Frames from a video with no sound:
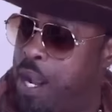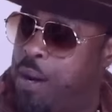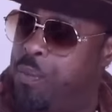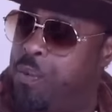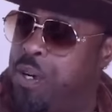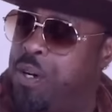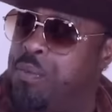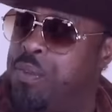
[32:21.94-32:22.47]
my
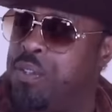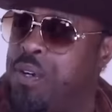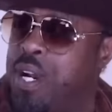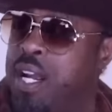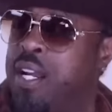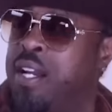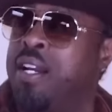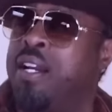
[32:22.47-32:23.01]
one
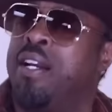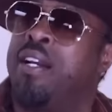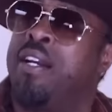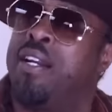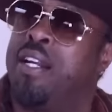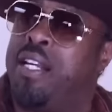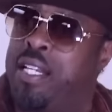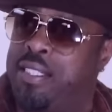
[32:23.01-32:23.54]
regret
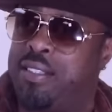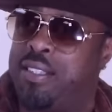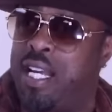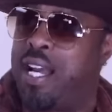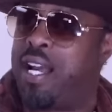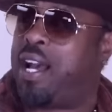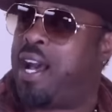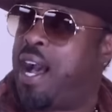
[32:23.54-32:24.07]
is
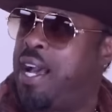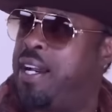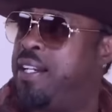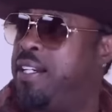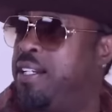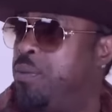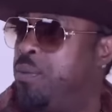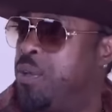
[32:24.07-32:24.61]
that I
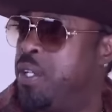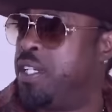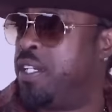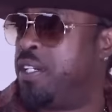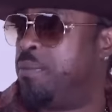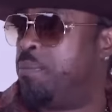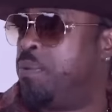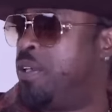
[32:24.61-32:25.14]
didn't we
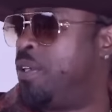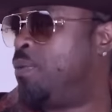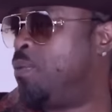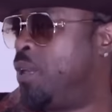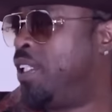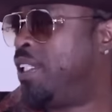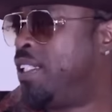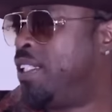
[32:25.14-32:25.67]
didn't put
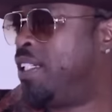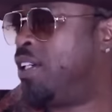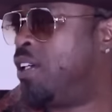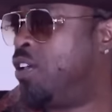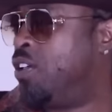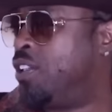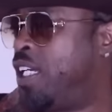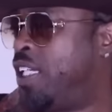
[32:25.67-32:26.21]
Willie
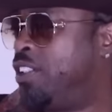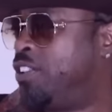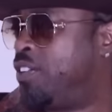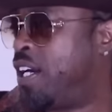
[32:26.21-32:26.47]
D on that